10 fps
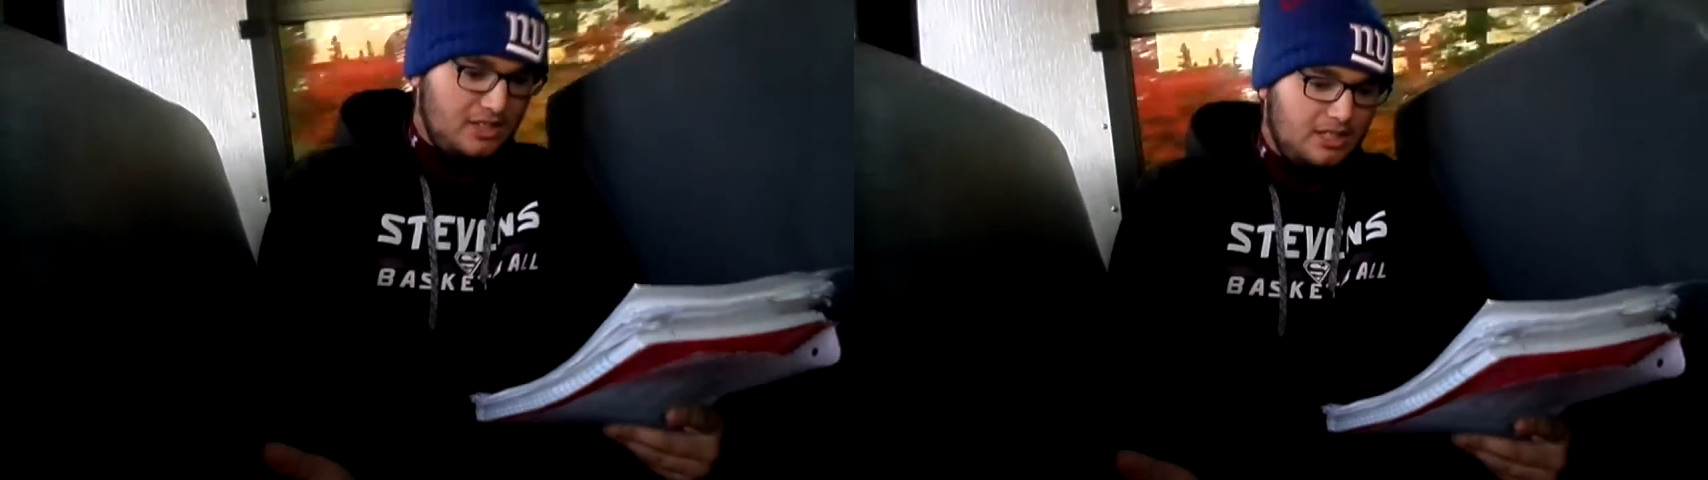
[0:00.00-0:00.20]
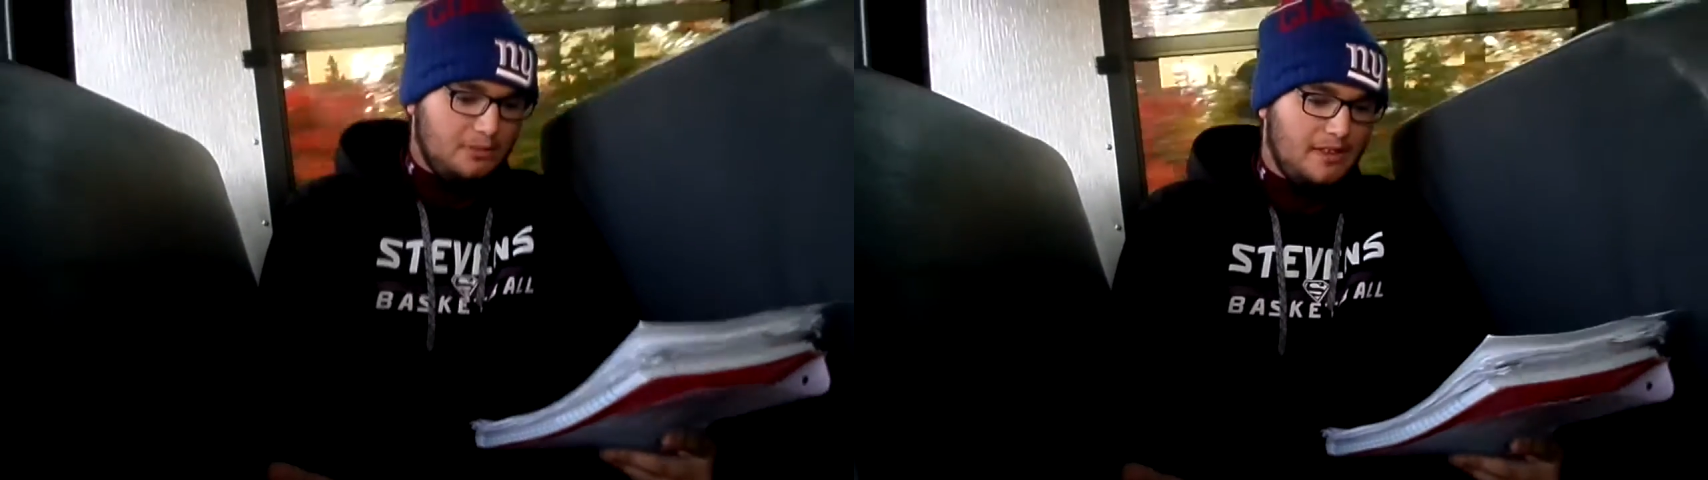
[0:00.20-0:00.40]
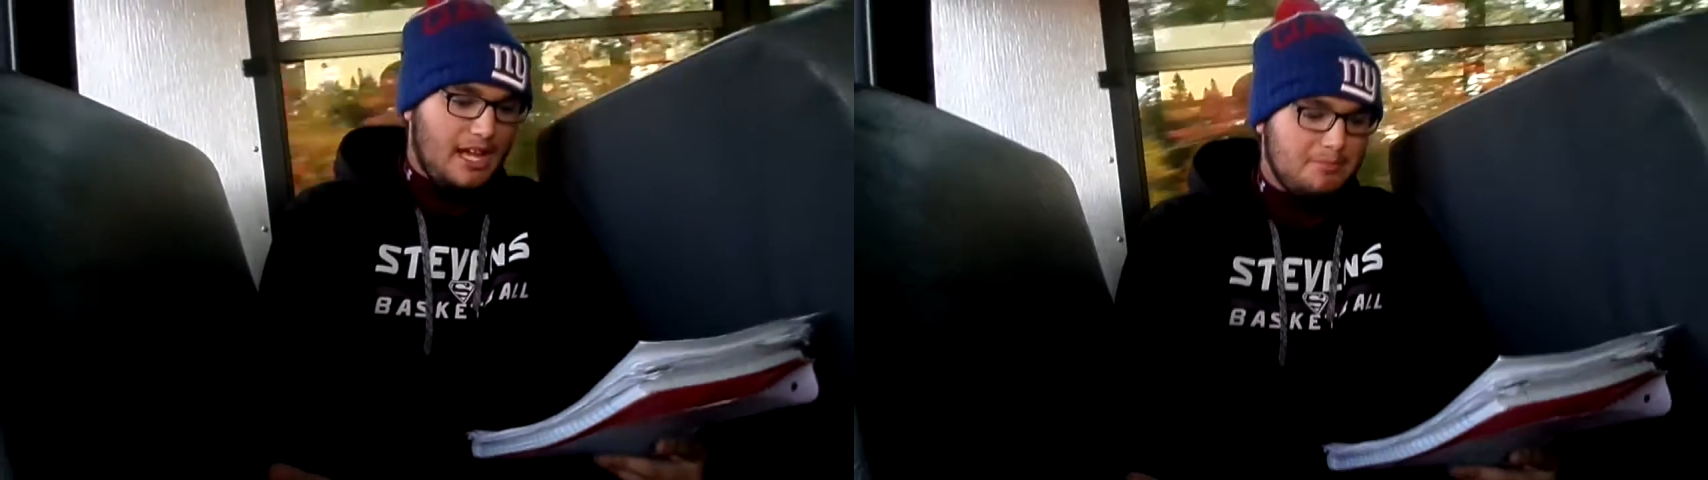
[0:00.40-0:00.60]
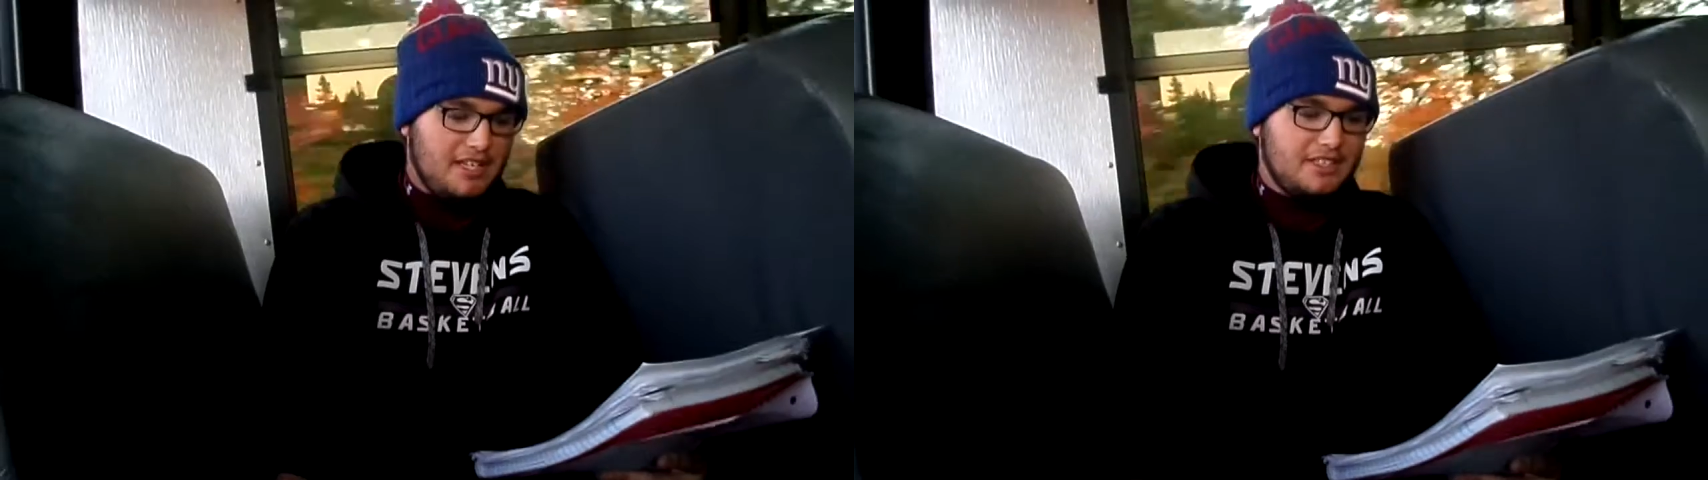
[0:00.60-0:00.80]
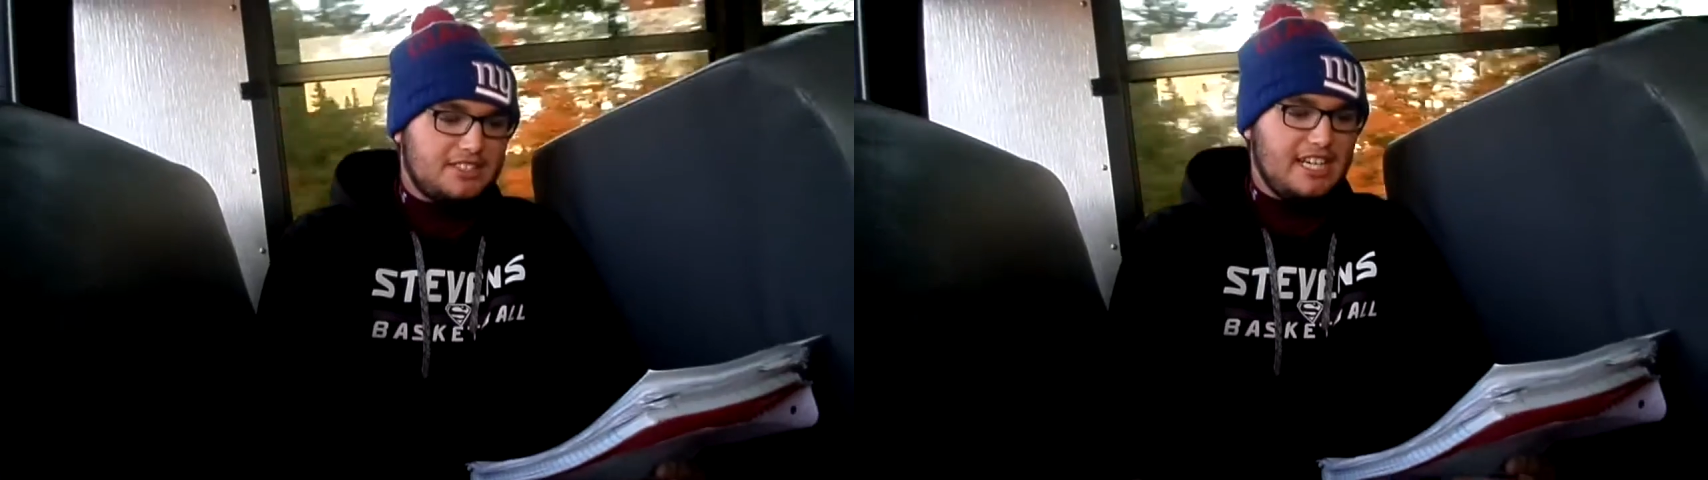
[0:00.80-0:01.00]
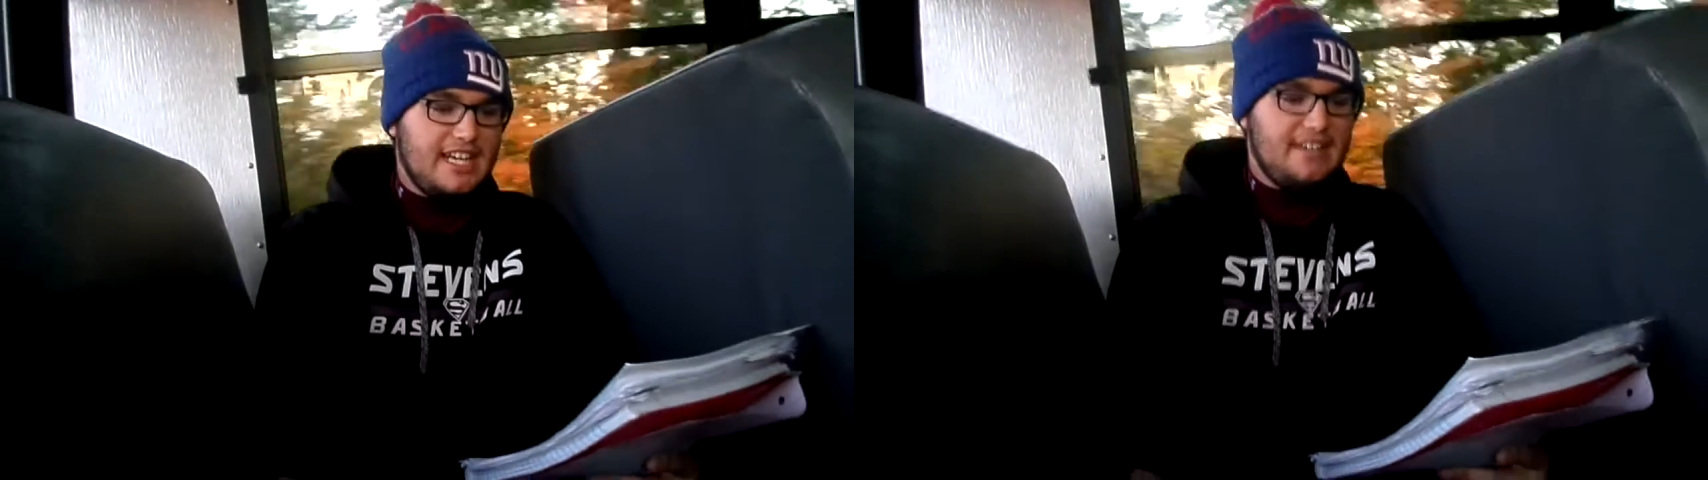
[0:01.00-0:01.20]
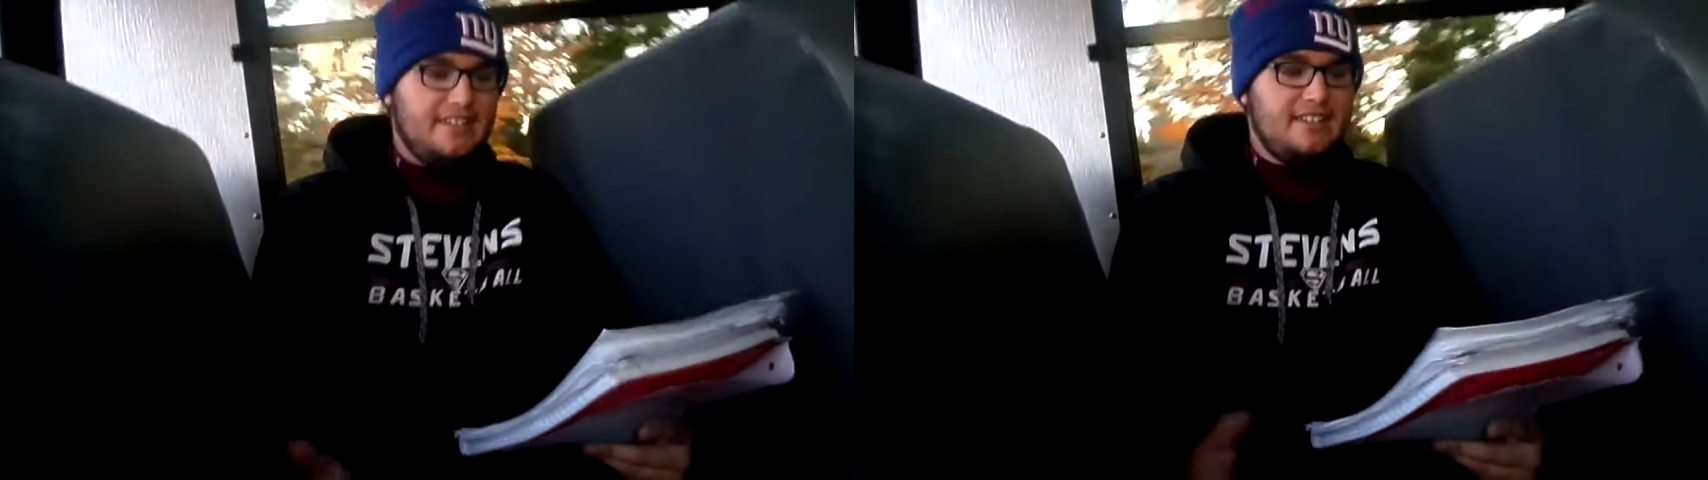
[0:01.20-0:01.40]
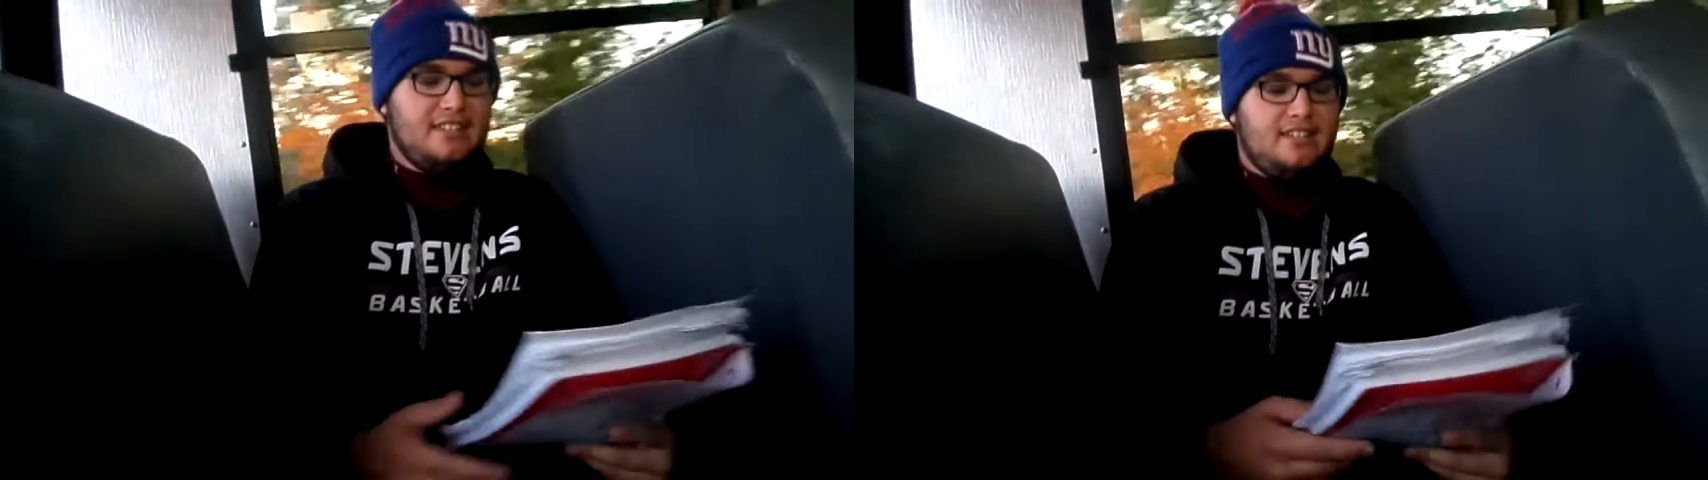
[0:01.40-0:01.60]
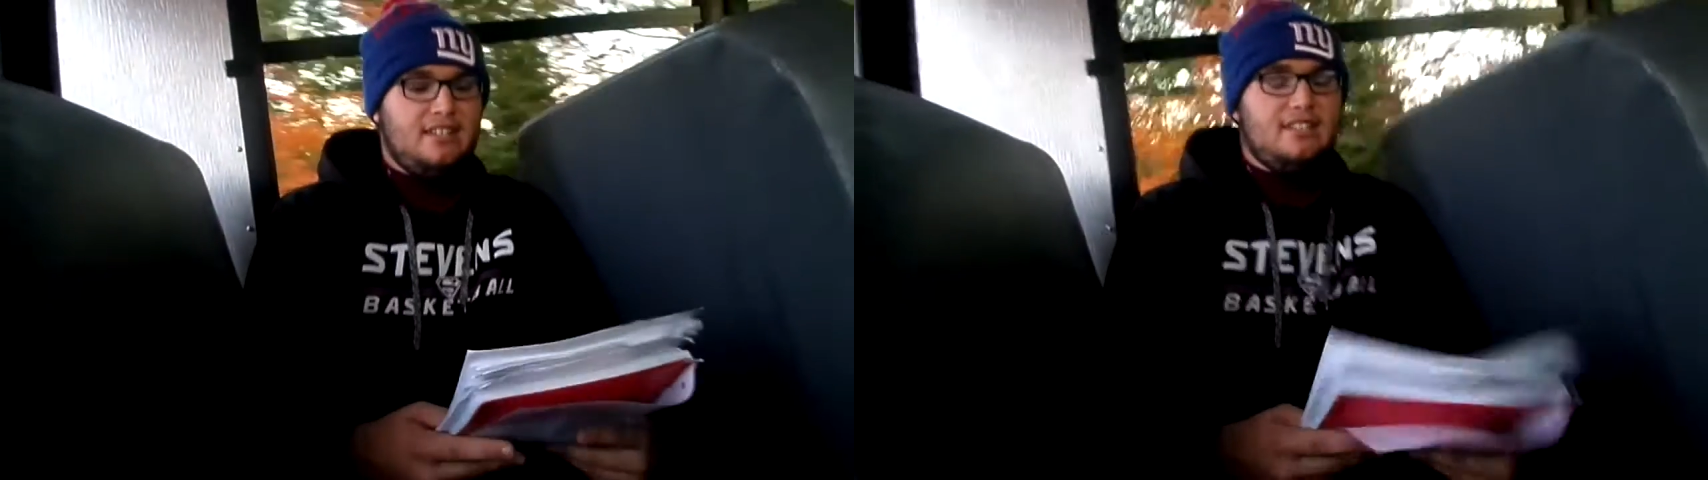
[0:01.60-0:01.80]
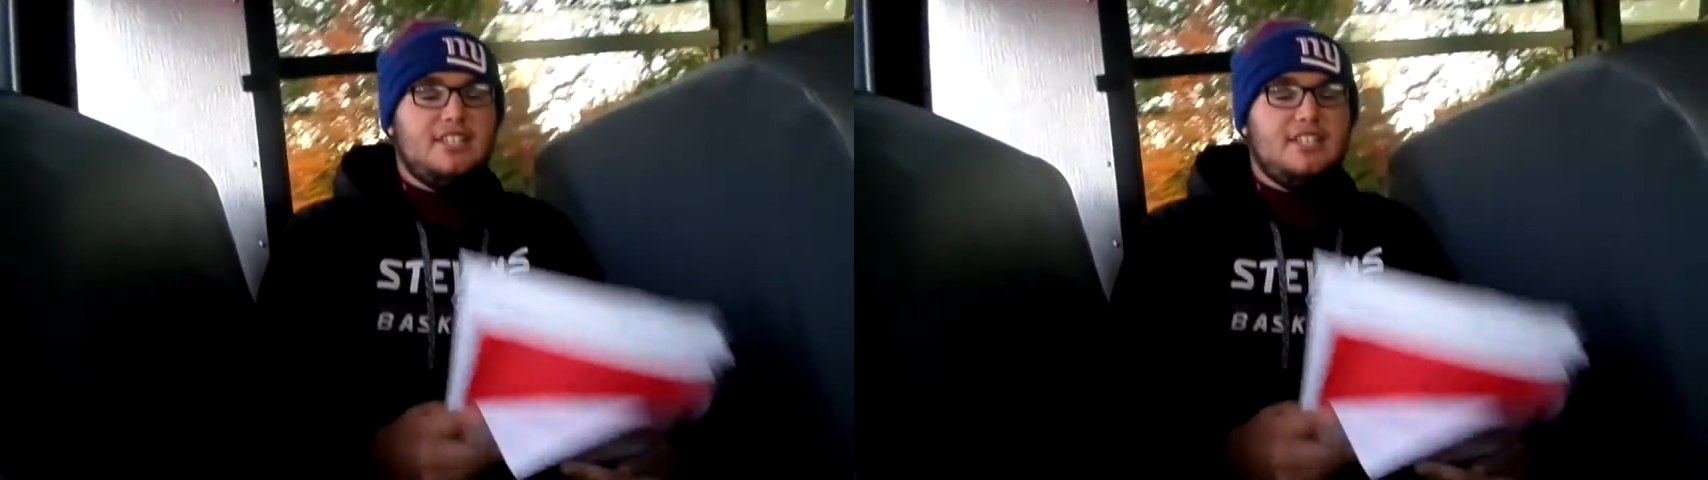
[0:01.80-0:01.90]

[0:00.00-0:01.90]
with that being said, let's